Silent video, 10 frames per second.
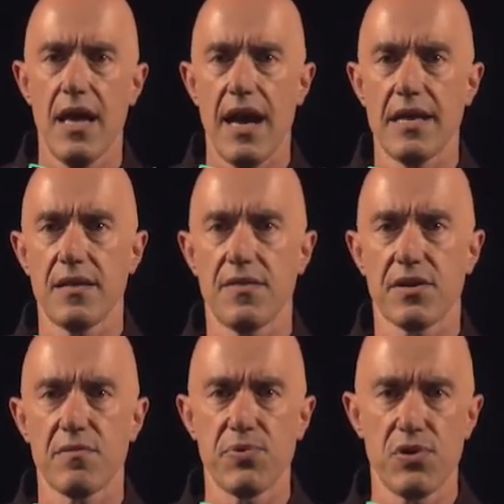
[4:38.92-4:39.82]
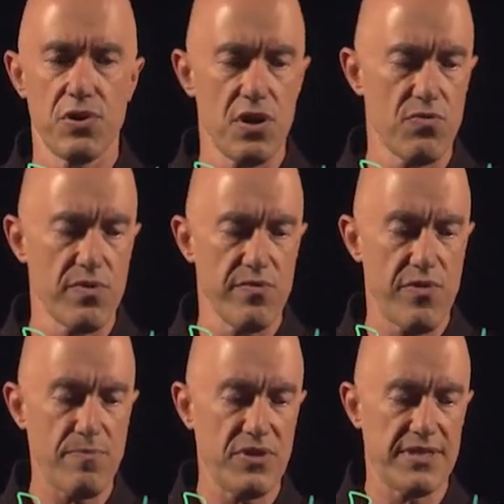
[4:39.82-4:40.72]
And in the computer, we
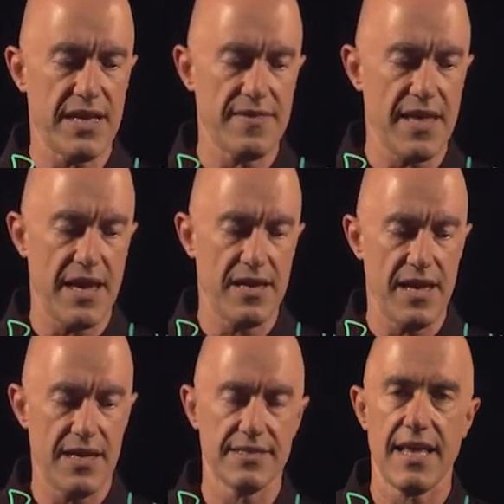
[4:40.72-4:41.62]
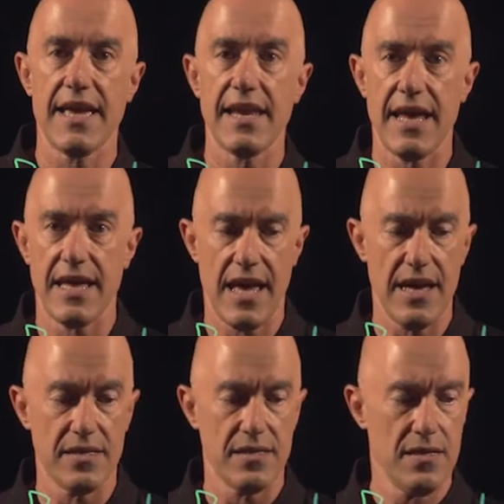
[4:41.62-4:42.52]
represent that as
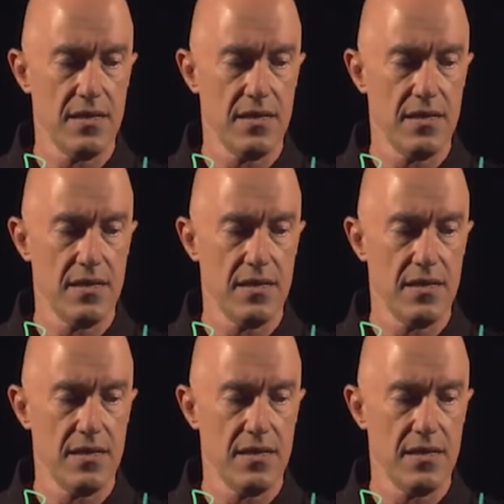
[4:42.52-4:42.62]
NAN,